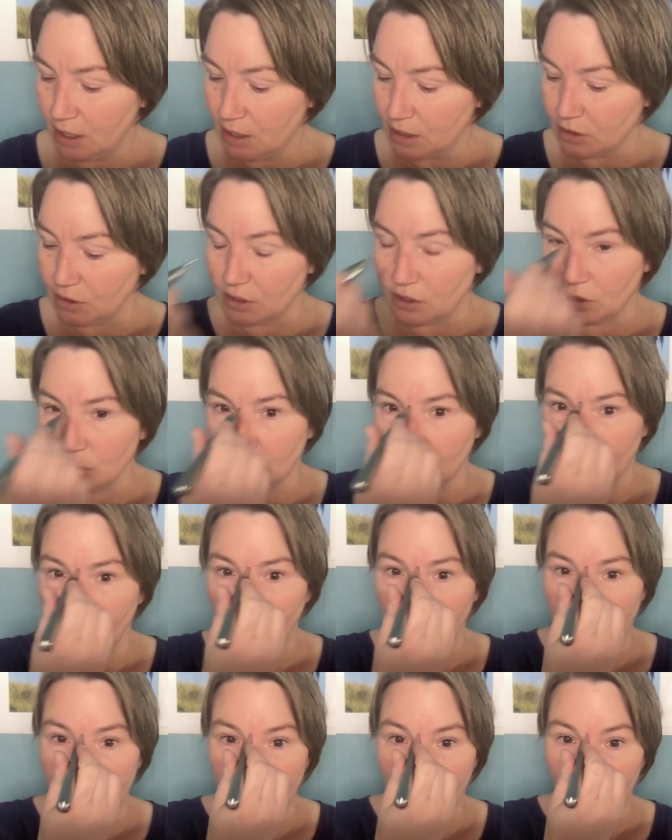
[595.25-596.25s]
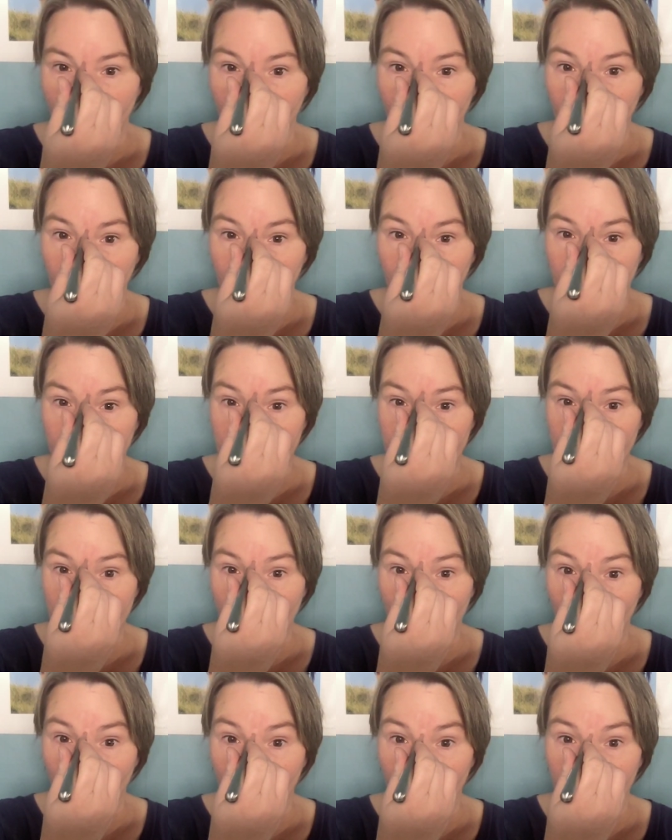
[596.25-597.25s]
So this is a really important place to
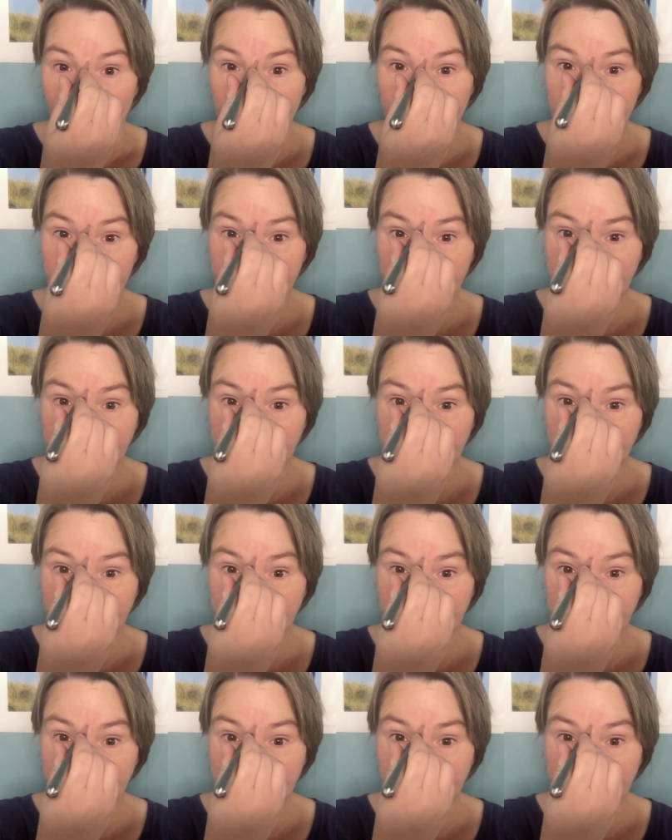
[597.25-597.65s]
work.